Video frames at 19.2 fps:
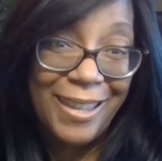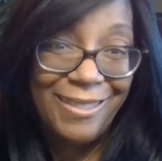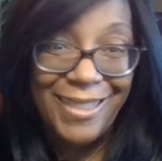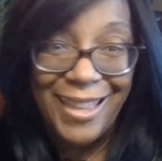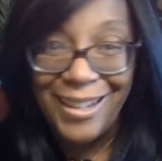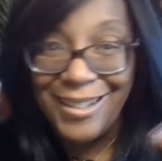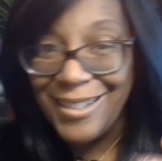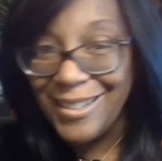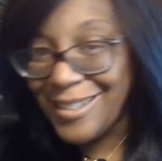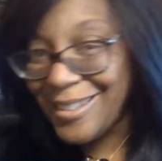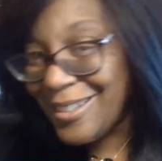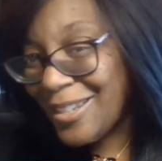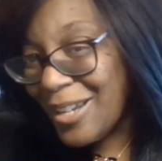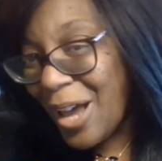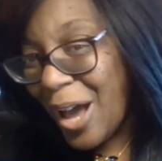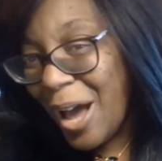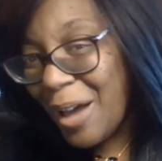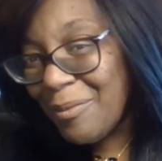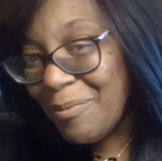That does
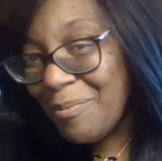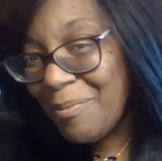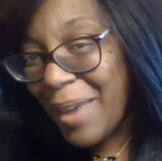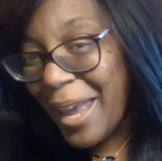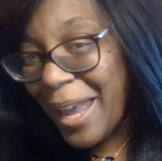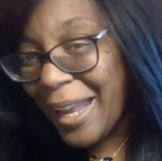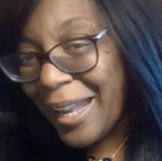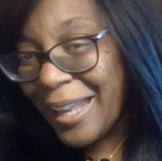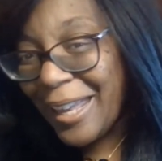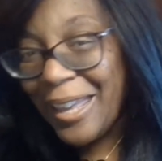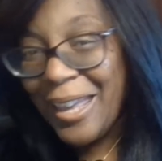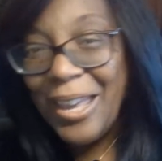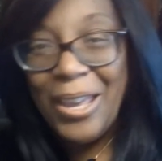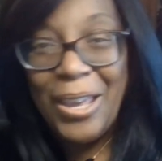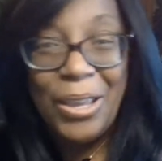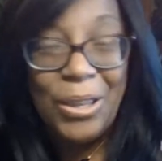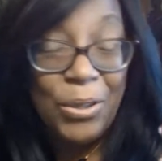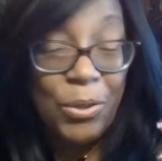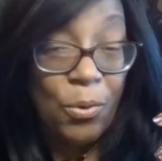not make
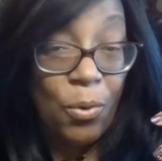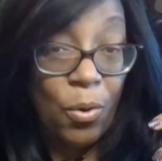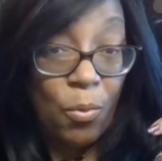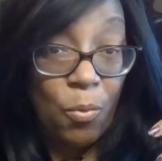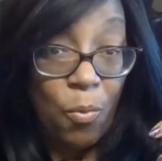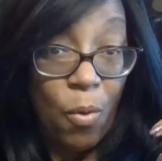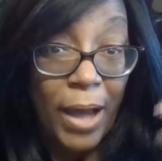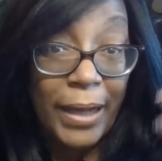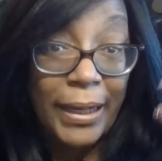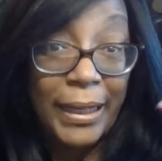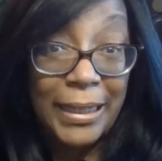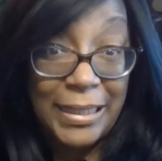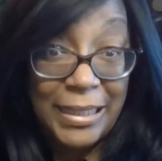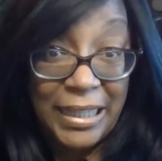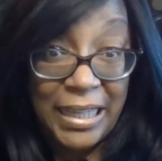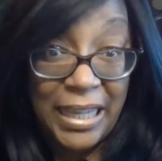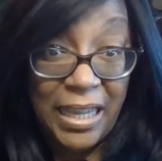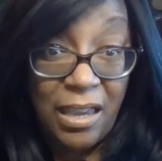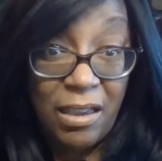your wanting
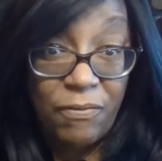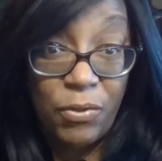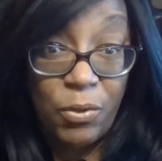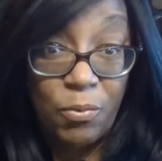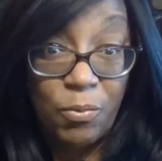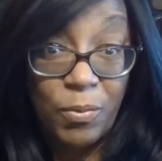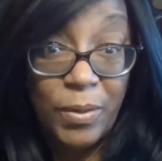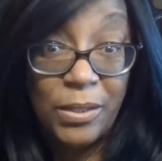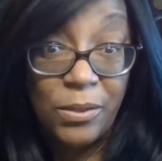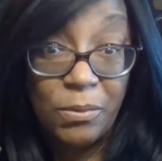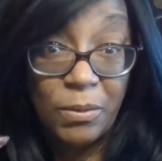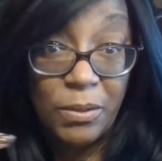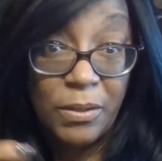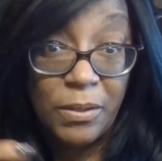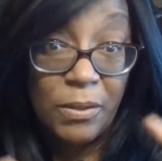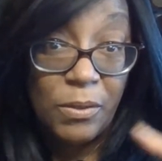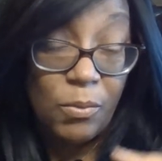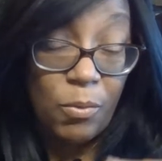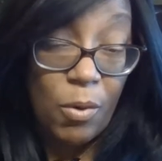to give the
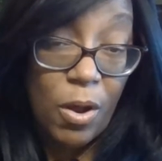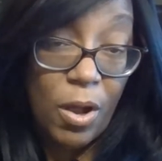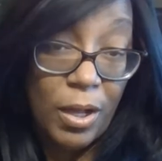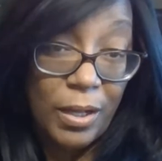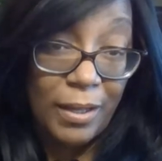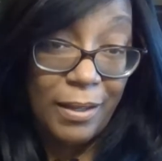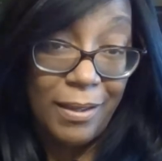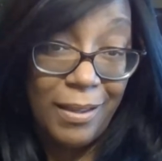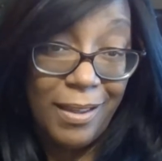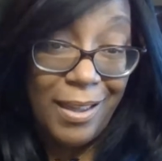resources wrong.